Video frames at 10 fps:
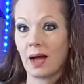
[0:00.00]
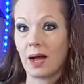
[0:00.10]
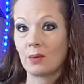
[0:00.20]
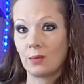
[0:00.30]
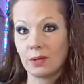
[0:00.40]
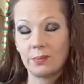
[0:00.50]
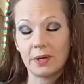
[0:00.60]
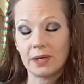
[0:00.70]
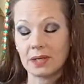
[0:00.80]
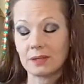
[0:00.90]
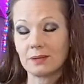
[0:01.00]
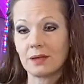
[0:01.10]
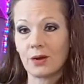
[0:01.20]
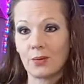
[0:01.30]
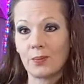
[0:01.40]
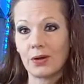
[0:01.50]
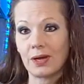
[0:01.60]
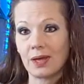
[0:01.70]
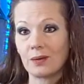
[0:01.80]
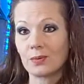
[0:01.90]
I will put it in, put
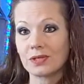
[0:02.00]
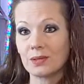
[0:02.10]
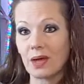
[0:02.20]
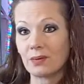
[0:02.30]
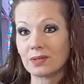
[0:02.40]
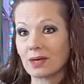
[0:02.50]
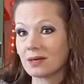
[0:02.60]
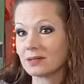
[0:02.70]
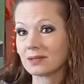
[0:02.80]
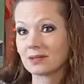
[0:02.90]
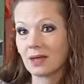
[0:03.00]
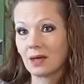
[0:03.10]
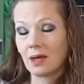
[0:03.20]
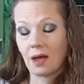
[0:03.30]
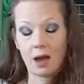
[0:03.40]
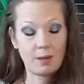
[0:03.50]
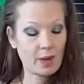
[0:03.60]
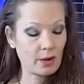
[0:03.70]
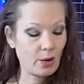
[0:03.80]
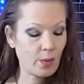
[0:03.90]
it in. We'll see how it does.
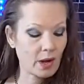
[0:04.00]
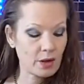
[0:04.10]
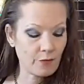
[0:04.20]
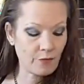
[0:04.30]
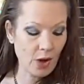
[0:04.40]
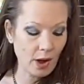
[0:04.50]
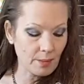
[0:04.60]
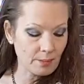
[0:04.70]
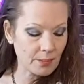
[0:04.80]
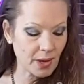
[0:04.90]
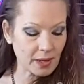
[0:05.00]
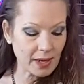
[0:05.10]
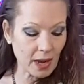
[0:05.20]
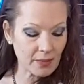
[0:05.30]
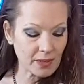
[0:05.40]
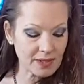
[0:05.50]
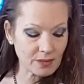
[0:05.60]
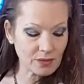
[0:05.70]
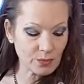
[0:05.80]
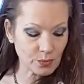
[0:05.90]
I don't know where you're from, but yeah, that
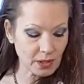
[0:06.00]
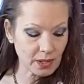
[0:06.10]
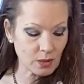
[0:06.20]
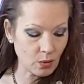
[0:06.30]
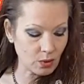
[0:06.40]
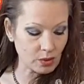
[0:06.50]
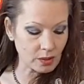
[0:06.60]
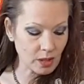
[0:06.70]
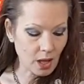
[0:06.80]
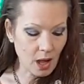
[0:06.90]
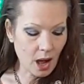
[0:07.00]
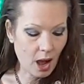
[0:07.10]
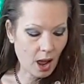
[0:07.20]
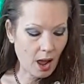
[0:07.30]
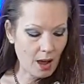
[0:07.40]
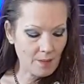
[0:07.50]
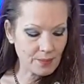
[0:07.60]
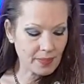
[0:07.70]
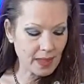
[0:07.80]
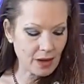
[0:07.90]
sounds really cool.
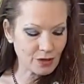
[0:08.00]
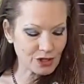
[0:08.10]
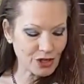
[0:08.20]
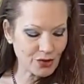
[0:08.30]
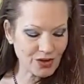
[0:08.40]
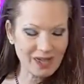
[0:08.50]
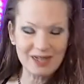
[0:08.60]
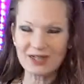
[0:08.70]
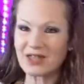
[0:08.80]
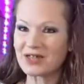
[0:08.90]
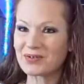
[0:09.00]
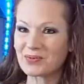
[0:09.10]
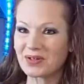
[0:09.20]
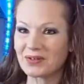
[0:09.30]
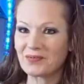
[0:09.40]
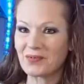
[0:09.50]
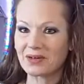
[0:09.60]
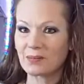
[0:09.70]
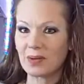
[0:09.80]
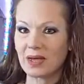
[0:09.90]
Arizona is really
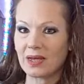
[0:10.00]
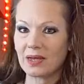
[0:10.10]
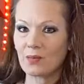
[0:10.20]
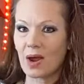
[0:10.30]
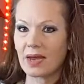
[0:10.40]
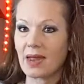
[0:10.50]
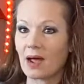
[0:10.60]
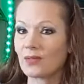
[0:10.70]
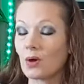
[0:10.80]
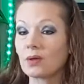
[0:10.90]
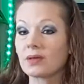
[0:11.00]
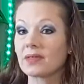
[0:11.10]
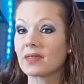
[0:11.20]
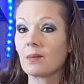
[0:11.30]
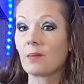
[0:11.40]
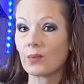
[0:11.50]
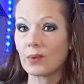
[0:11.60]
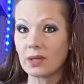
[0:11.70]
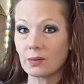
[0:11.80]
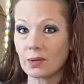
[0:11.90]
fun to be in right now. The only thing that I'm
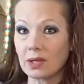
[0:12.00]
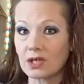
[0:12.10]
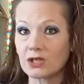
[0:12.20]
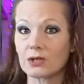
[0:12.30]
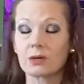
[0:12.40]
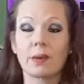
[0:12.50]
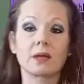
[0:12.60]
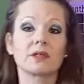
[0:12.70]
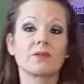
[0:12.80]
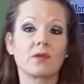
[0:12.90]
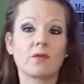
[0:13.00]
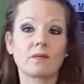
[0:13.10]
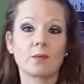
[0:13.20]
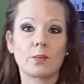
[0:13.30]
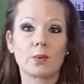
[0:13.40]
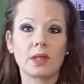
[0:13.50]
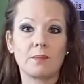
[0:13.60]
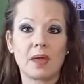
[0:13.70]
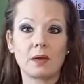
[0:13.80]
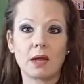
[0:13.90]
really, really concerned about is if you've ever really
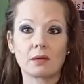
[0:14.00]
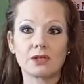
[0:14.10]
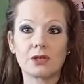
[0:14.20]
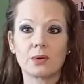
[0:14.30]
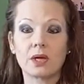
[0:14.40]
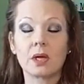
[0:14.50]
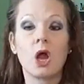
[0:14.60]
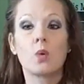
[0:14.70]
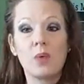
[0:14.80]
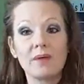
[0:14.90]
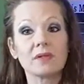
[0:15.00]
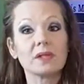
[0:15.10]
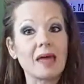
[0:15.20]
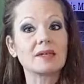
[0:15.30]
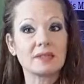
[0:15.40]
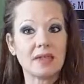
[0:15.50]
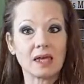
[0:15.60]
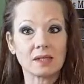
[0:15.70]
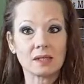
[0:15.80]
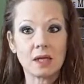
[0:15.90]
been in Arizona, we have a lot of
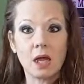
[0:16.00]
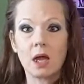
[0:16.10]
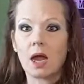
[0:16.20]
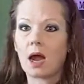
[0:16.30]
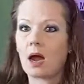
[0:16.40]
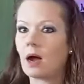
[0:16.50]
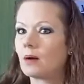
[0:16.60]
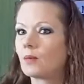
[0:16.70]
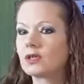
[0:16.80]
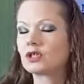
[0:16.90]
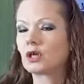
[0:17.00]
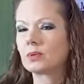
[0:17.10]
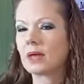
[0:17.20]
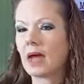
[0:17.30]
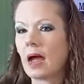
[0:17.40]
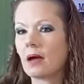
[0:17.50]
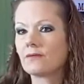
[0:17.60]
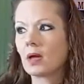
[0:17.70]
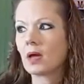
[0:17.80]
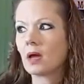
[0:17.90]
sand. We don't
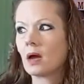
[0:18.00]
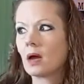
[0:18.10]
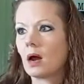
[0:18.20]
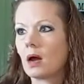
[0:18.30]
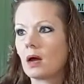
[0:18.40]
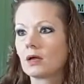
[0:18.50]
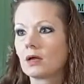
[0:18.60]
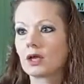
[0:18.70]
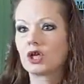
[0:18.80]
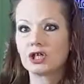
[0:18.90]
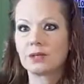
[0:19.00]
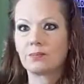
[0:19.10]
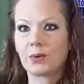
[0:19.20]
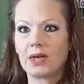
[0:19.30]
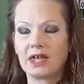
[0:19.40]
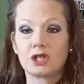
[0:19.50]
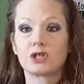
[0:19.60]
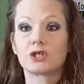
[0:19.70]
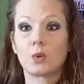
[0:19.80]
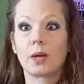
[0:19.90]
have good breeding
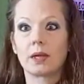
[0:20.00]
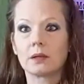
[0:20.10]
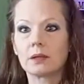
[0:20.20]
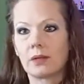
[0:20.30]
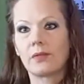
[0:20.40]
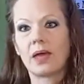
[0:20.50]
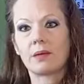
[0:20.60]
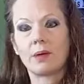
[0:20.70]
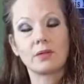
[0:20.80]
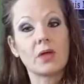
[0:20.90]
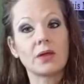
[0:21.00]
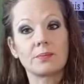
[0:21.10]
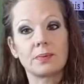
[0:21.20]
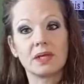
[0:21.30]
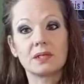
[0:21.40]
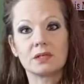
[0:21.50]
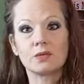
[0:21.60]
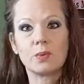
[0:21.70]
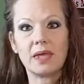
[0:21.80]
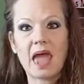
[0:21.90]
soil like a lot of
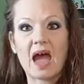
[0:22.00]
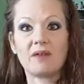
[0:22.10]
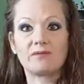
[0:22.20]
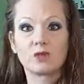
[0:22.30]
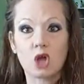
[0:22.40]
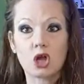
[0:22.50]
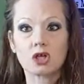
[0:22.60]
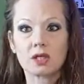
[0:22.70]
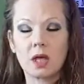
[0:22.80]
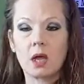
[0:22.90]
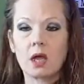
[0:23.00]
places. We have dirt.